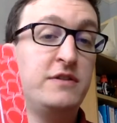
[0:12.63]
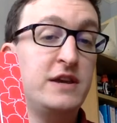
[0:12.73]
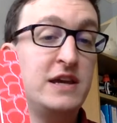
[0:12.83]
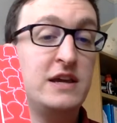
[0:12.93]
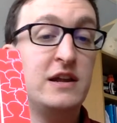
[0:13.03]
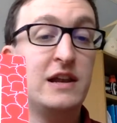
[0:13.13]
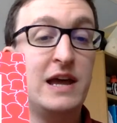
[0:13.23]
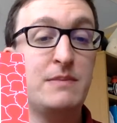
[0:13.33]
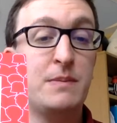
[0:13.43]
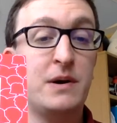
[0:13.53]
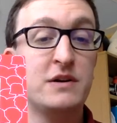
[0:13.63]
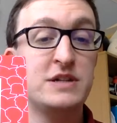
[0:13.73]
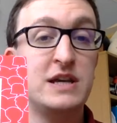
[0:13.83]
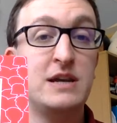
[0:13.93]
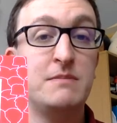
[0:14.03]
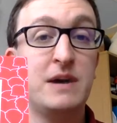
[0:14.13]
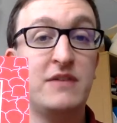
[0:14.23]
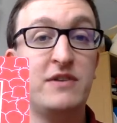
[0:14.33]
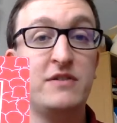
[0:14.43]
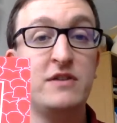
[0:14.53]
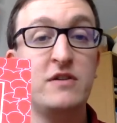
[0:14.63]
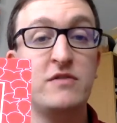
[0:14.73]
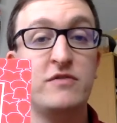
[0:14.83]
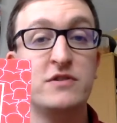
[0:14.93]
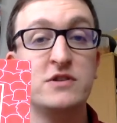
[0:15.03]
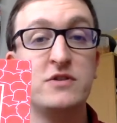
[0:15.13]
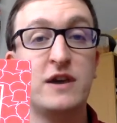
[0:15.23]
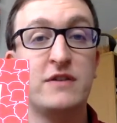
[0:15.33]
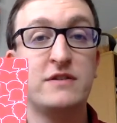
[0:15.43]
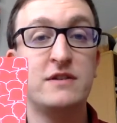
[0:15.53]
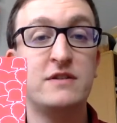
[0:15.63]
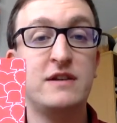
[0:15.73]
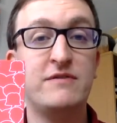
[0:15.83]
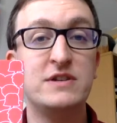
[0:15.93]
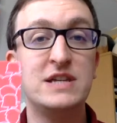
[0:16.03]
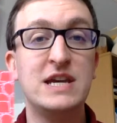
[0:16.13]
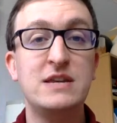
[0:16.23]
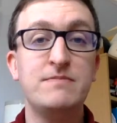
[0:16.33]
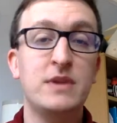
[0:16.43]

the Labour Party Manifesto for 2017.